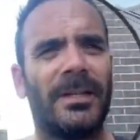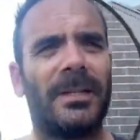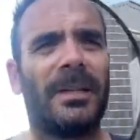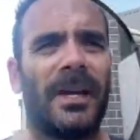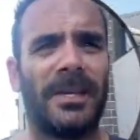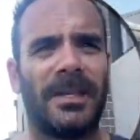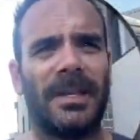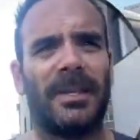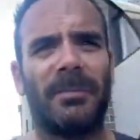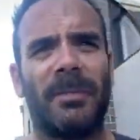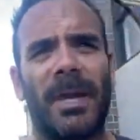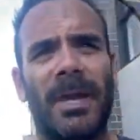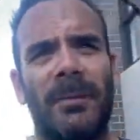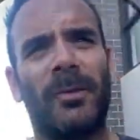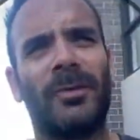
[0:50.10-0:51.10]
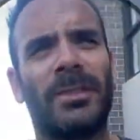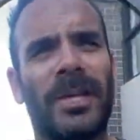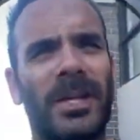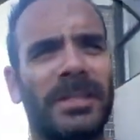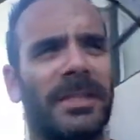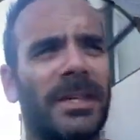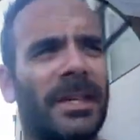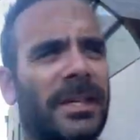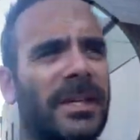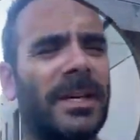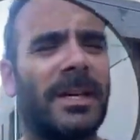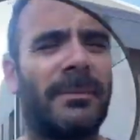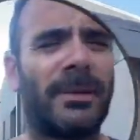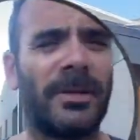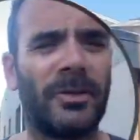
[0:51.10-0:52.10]
And then the bamboo starts again
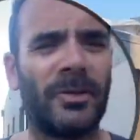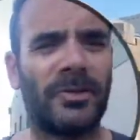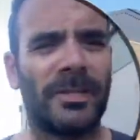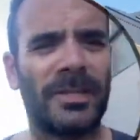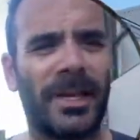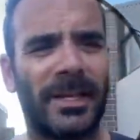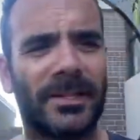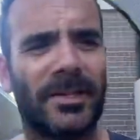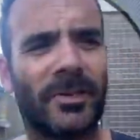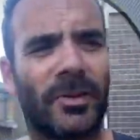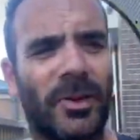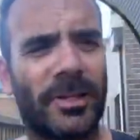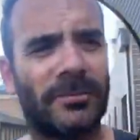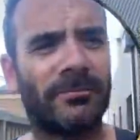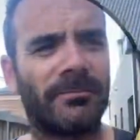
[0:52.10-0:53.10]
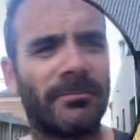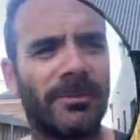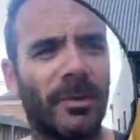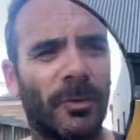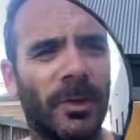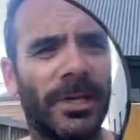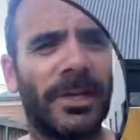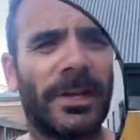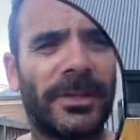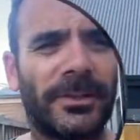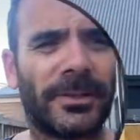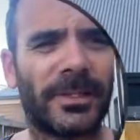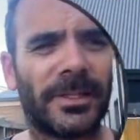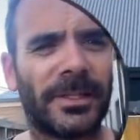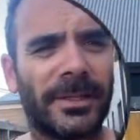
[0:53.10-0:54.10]
here because it's outside the windows
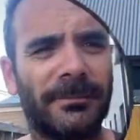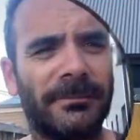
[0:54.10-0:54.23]
there.